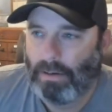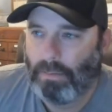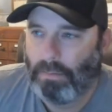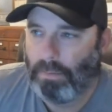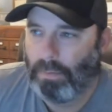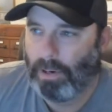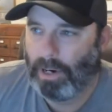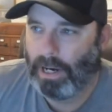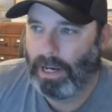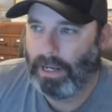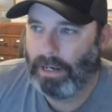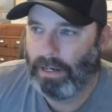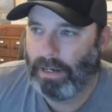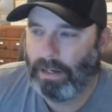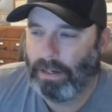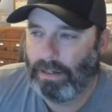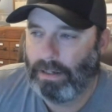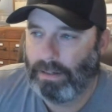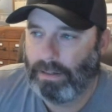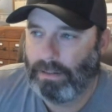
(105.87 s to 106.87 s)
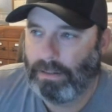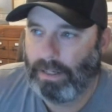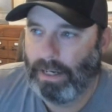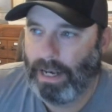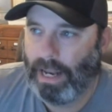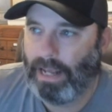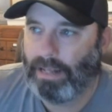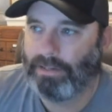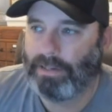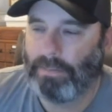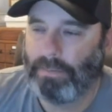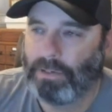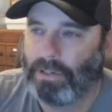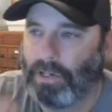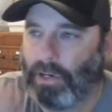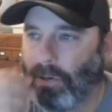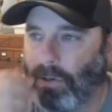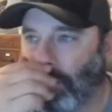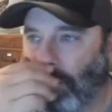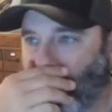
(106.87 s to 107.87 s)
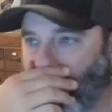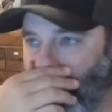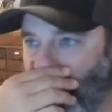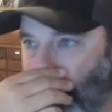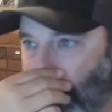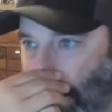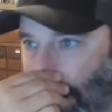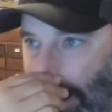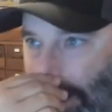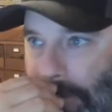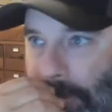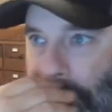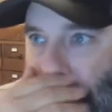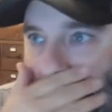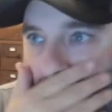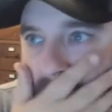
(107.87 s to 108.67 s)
But today's episode is going to be